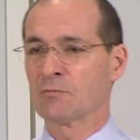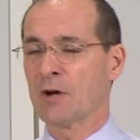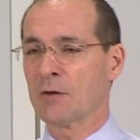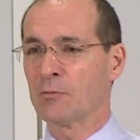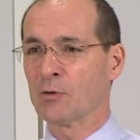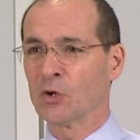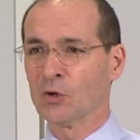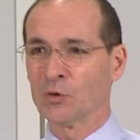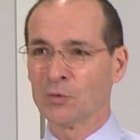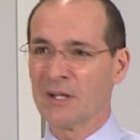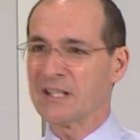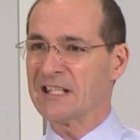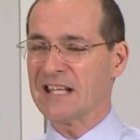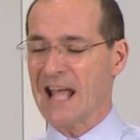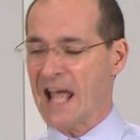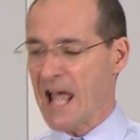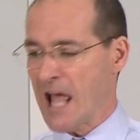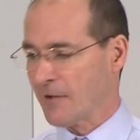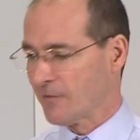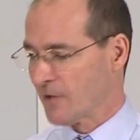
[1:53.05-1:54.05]
where we already
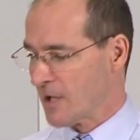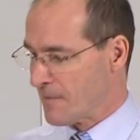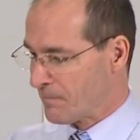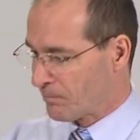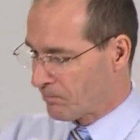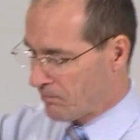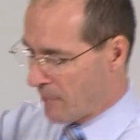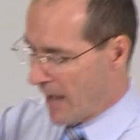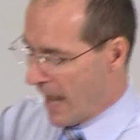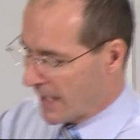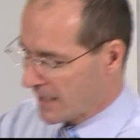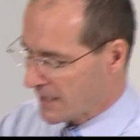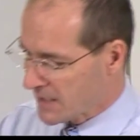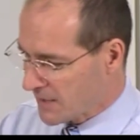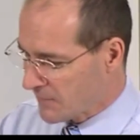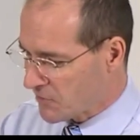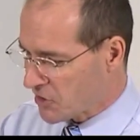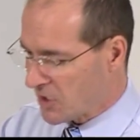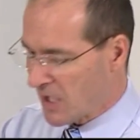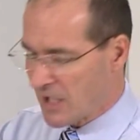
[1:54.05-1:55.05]
have patterns
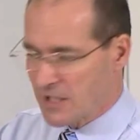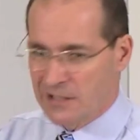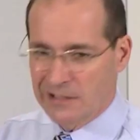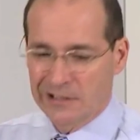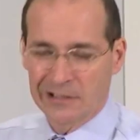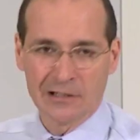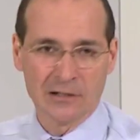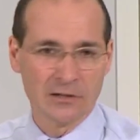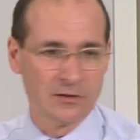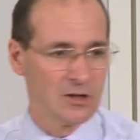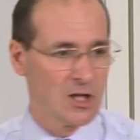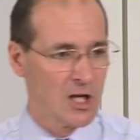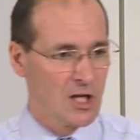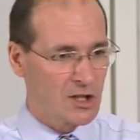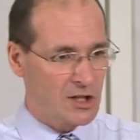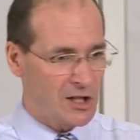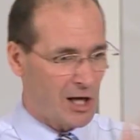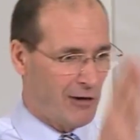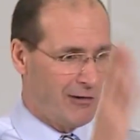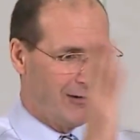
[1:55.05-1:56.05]
of genetic code
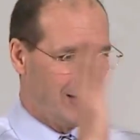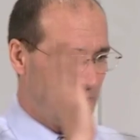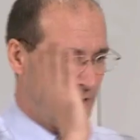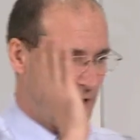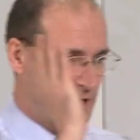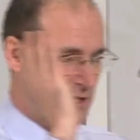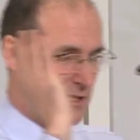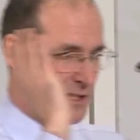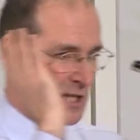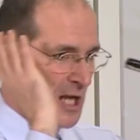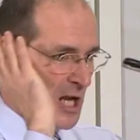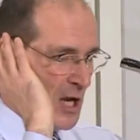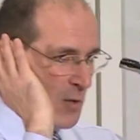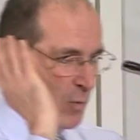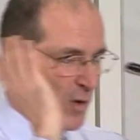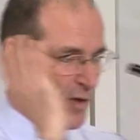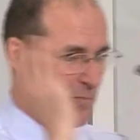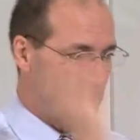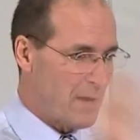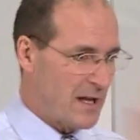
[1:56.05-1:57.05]
correlated
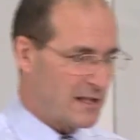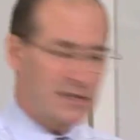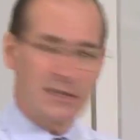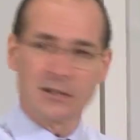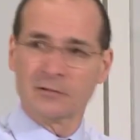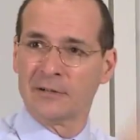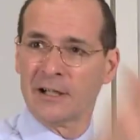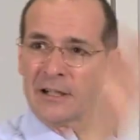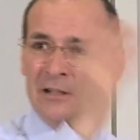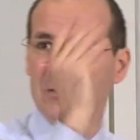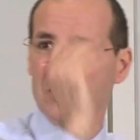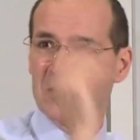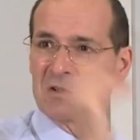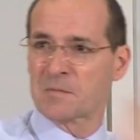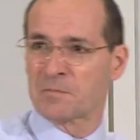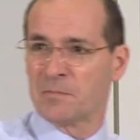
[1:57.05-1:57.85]
with medical records,